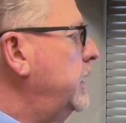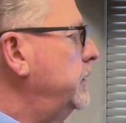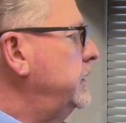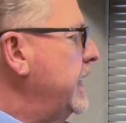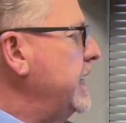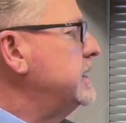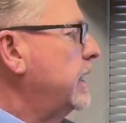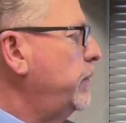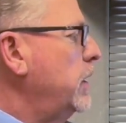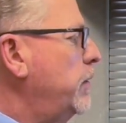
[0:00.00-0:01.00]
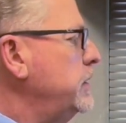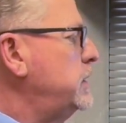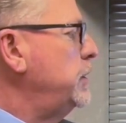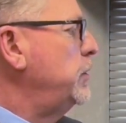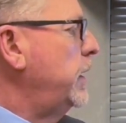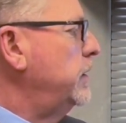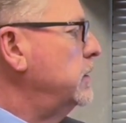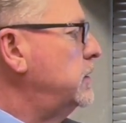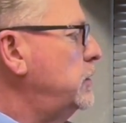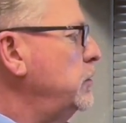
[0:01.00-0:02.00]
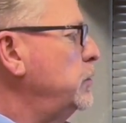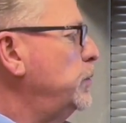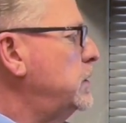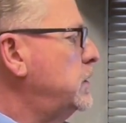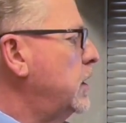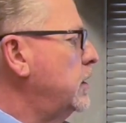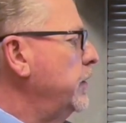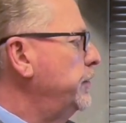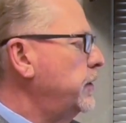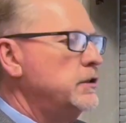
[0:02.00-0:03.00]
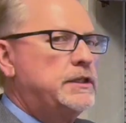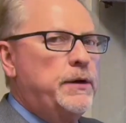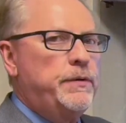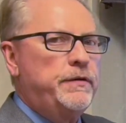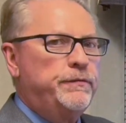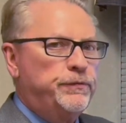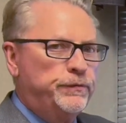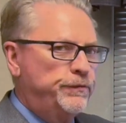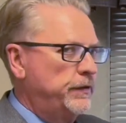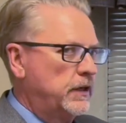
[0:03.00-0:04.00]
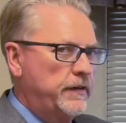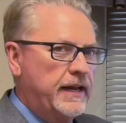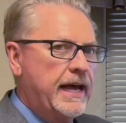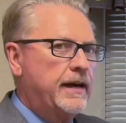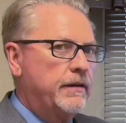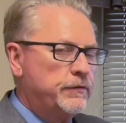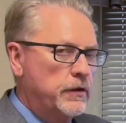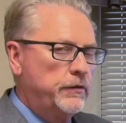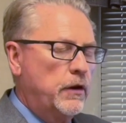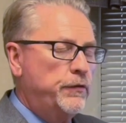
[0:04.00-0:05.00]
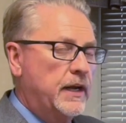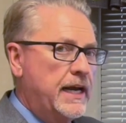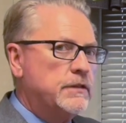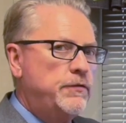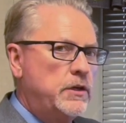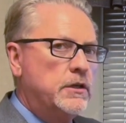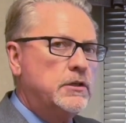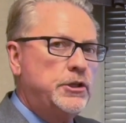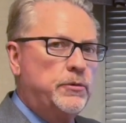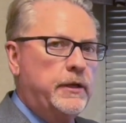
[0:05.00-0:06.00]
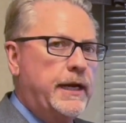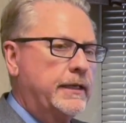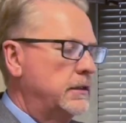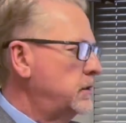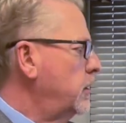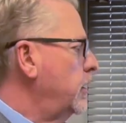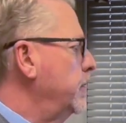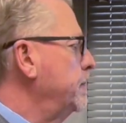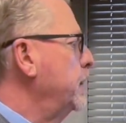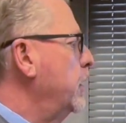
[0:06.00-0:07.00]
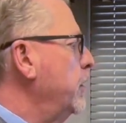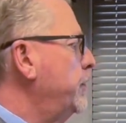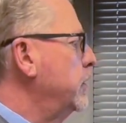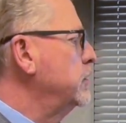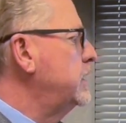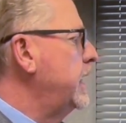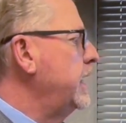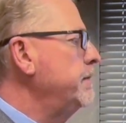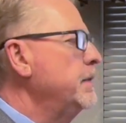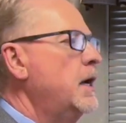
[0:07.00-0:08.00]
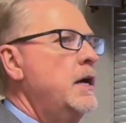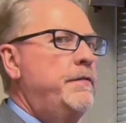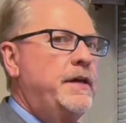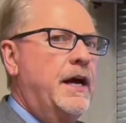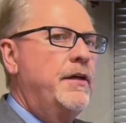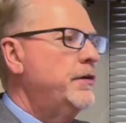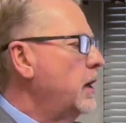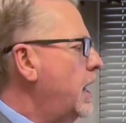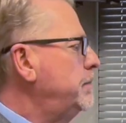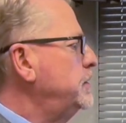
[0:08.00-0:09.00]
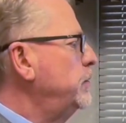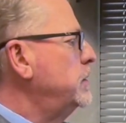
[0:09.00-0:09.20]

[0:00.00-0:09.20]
days like we always do, and the students would start on Thursday. We figured that out over the last few years. You really like to start on a Thursday. The other option was